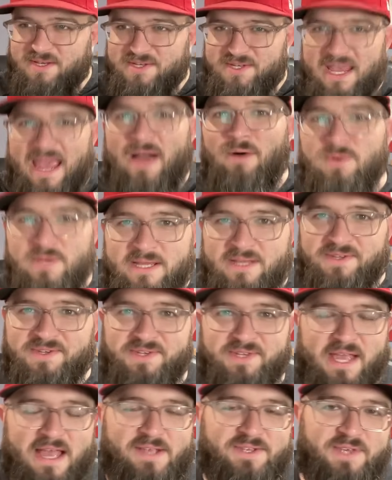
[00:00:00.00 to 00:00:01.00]
counting
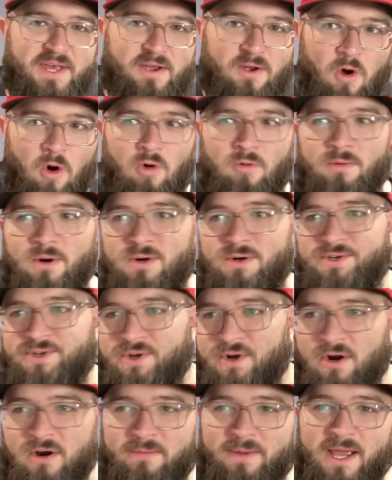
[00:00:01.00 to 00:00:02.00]
stats like homers
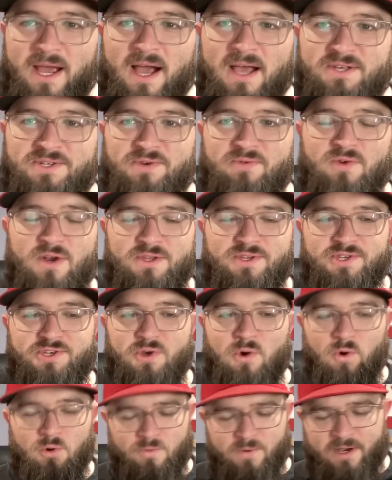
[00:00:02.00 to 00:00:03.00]
and RBIs and runs
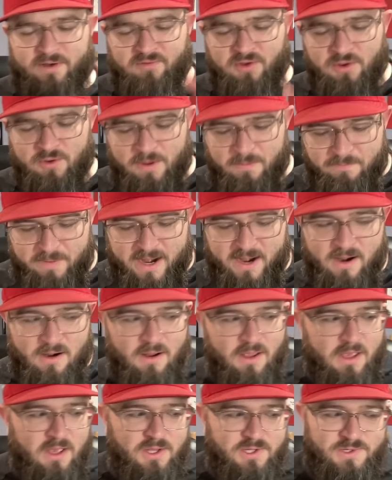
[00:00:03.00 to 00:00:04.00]
scored, whenever you compare
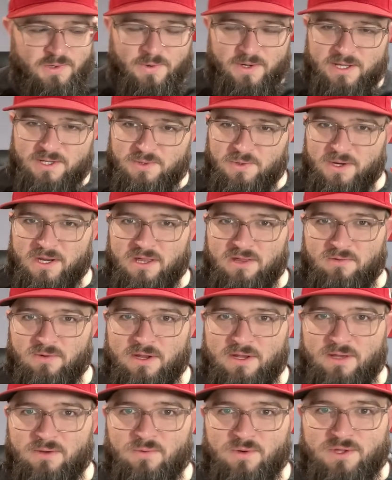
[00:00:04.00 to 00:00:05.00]

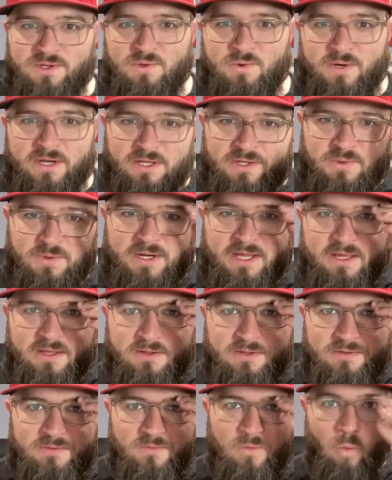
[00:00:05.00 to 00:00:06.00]
2023 with
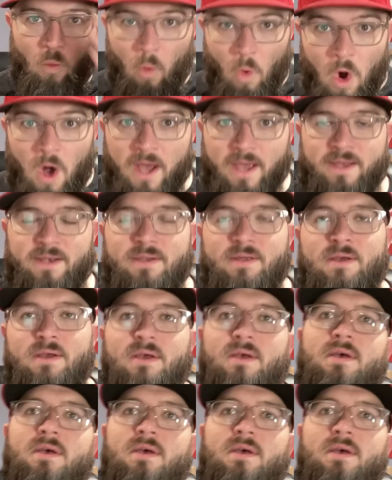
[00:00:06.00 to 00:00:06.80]
2021,